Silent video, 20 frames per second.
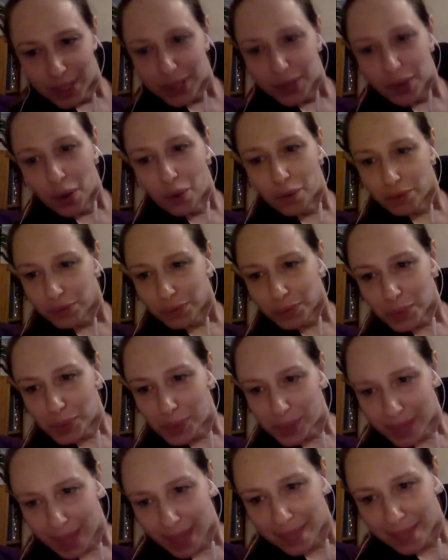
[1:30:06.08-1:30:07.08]
can
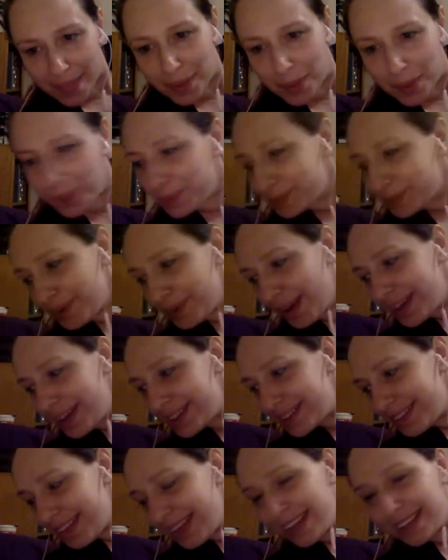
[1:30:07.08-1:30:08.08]
overrule that though,
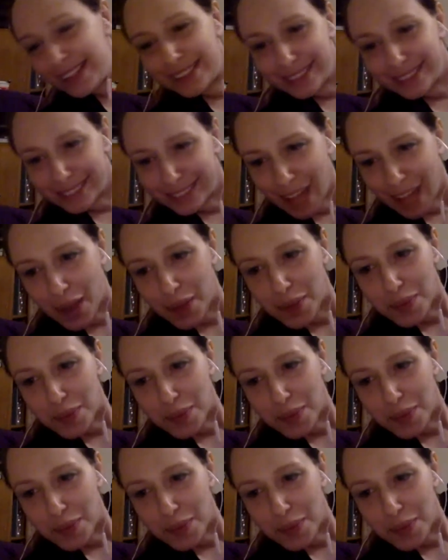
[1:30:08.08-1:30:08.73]
right? Like, I will